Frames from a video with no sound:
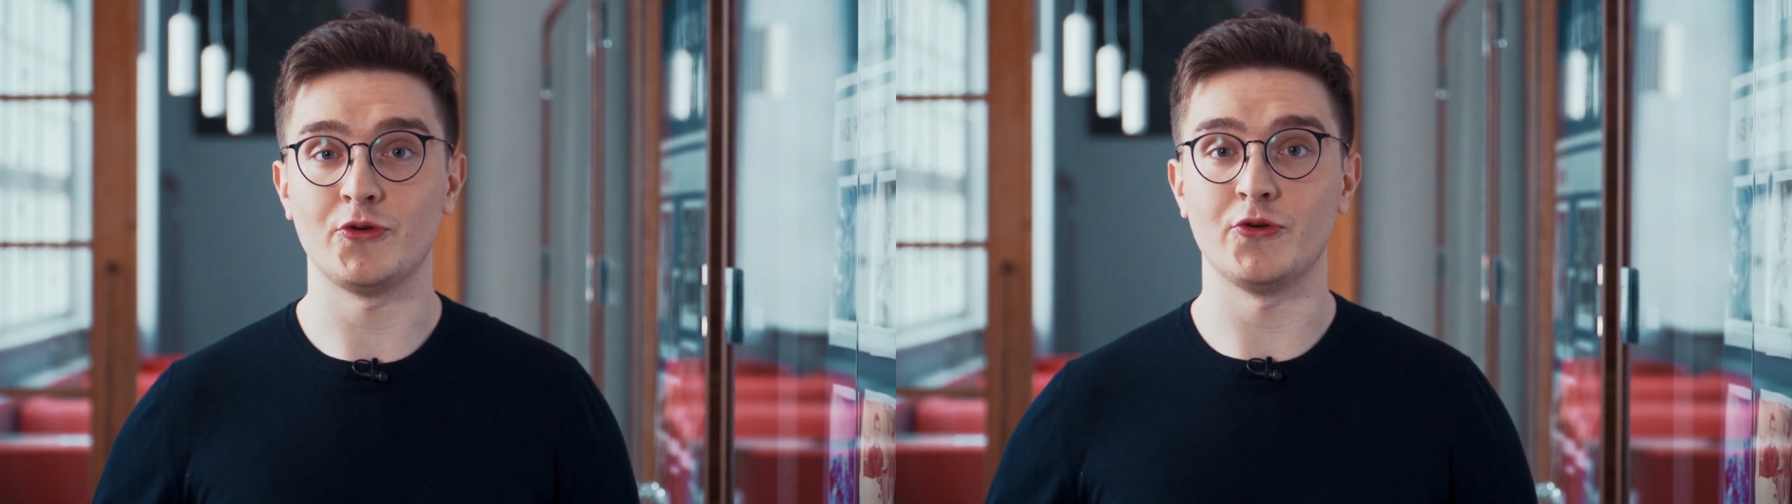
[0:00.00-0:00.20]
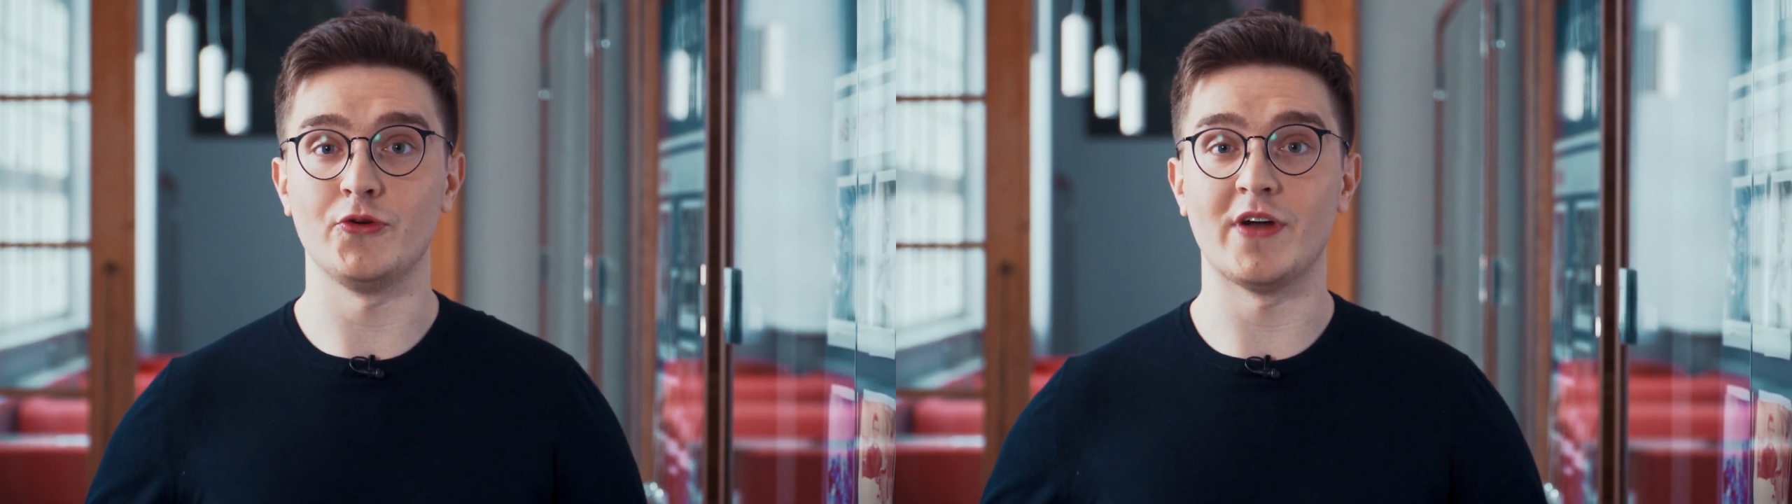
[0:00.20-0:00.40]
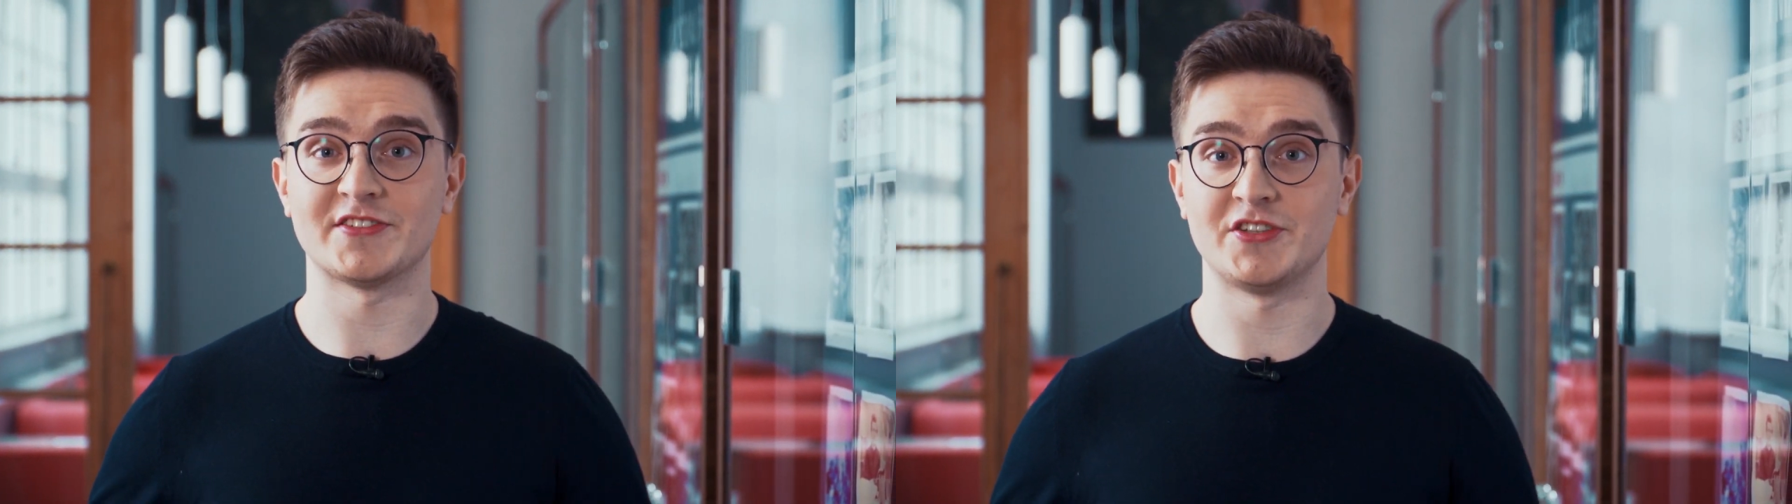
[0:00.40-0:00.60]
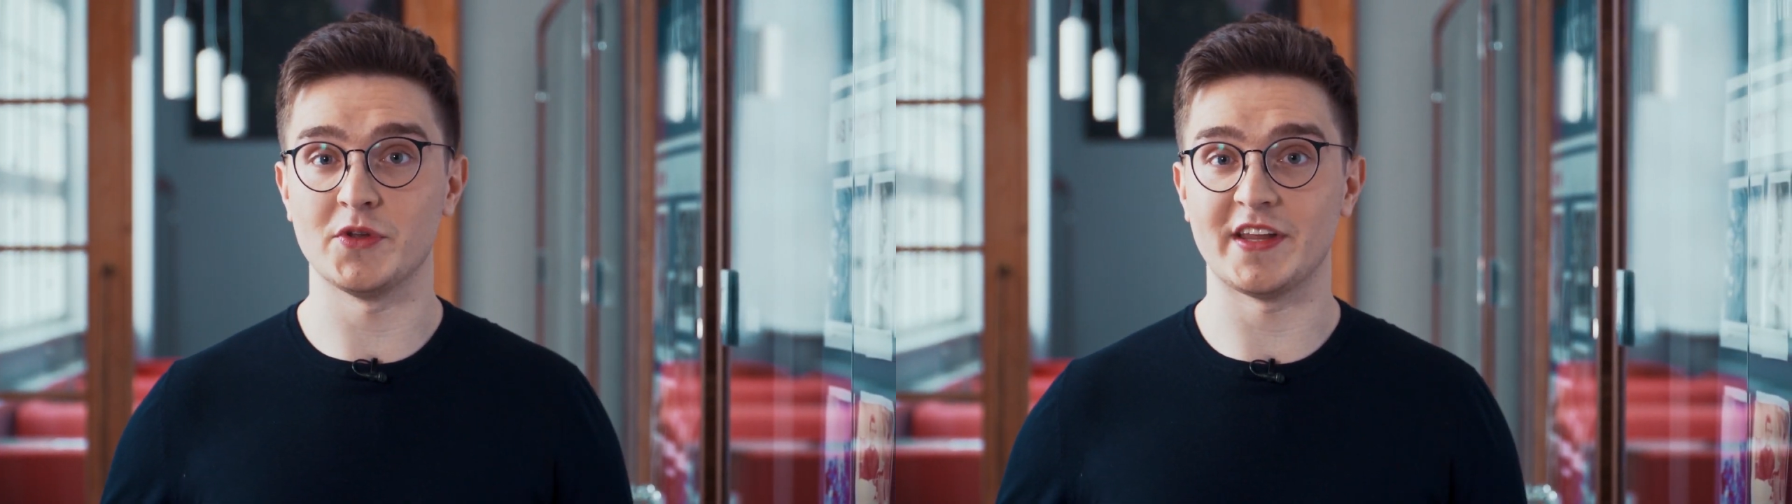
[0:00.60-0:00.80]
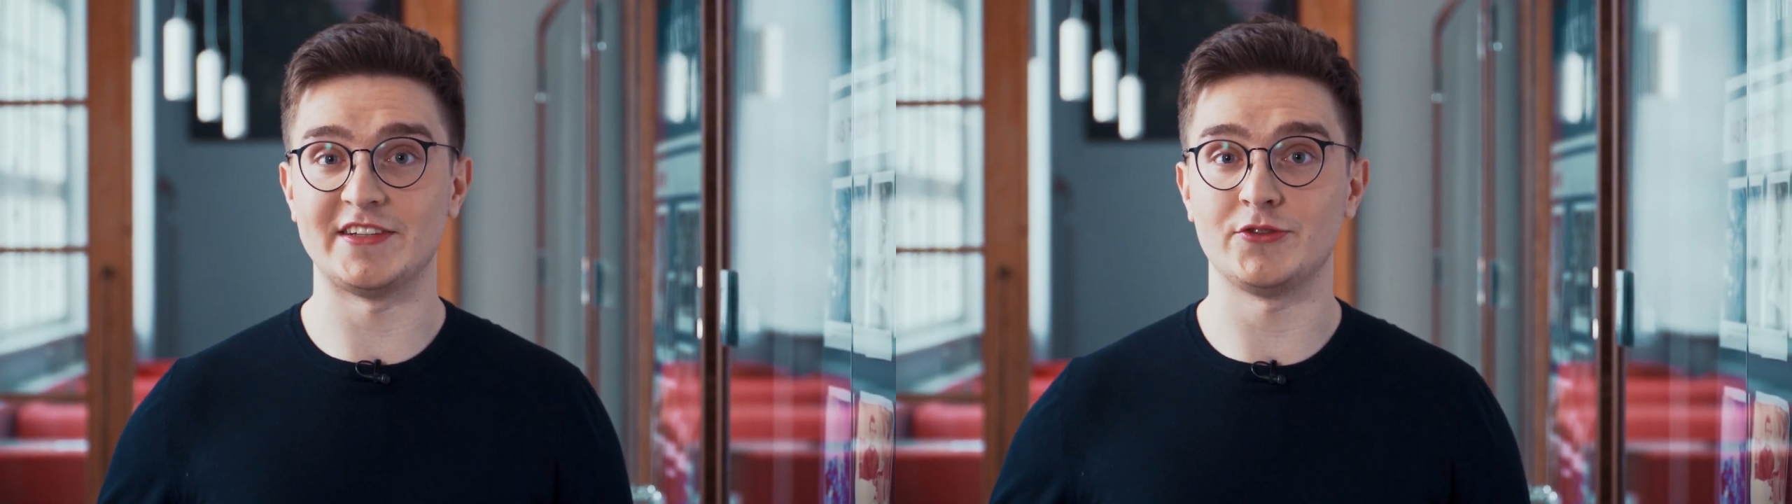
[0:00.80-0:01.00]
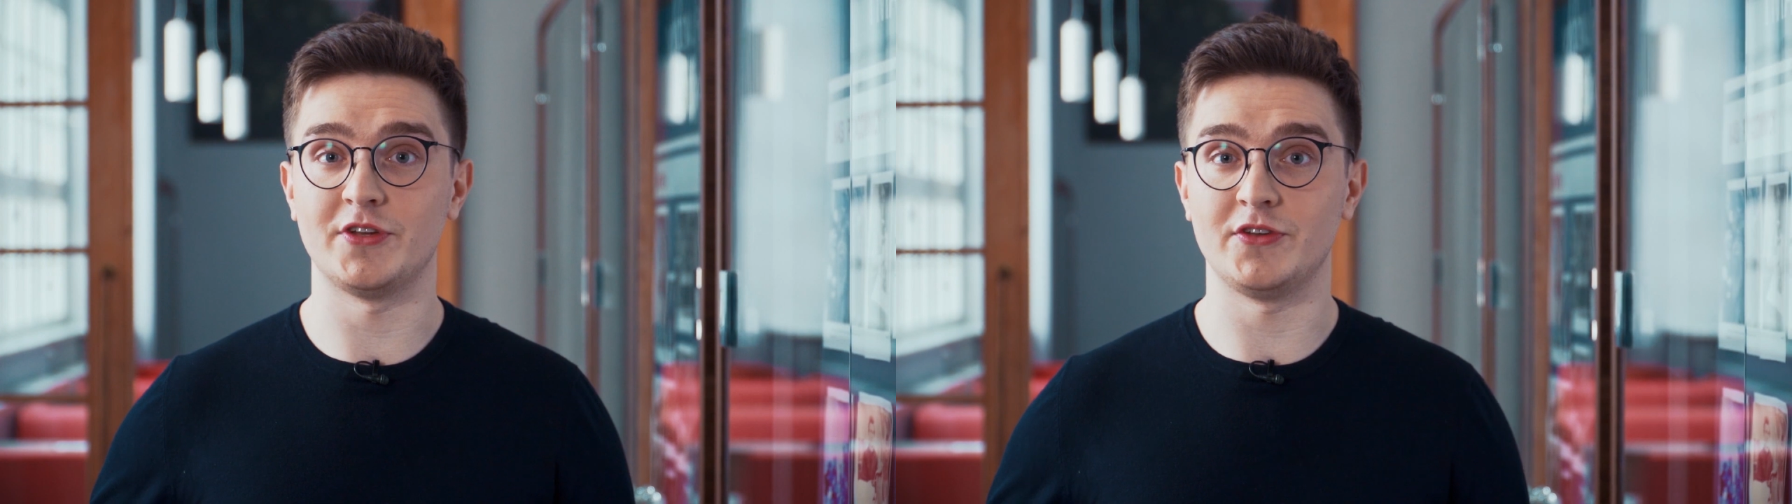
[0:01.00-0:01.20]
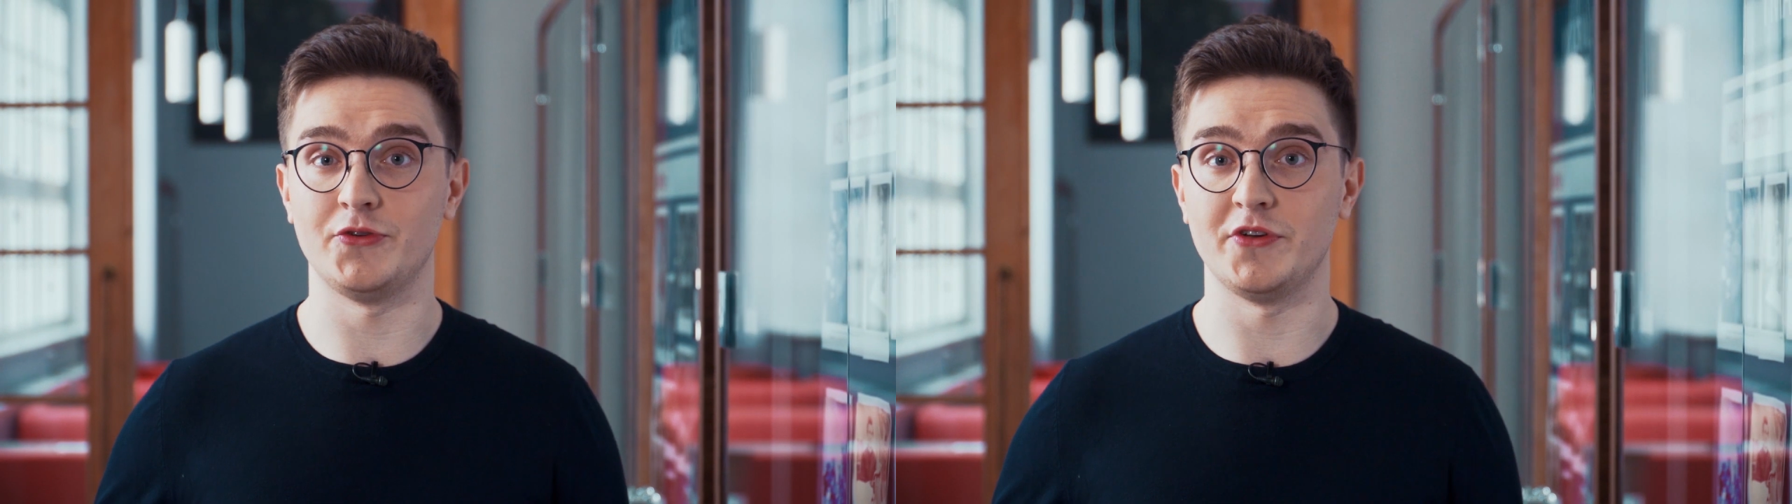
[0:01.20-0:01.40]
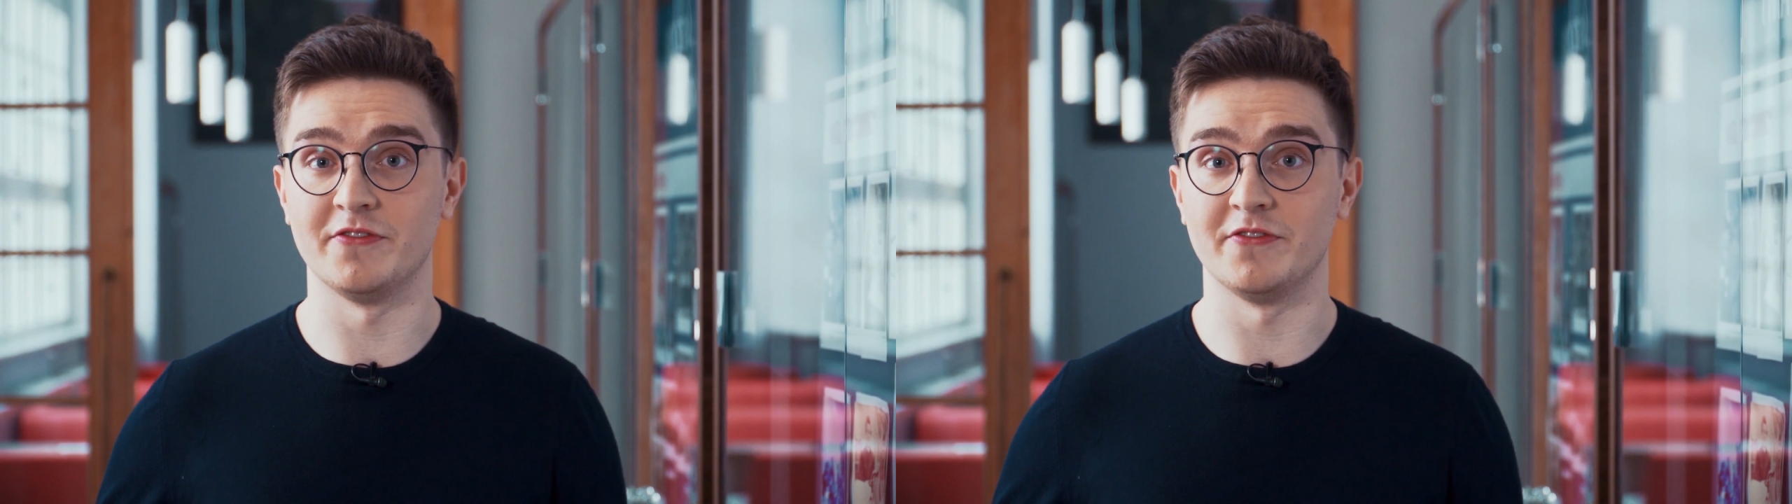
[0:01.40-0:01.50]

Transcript: to assimilate to the new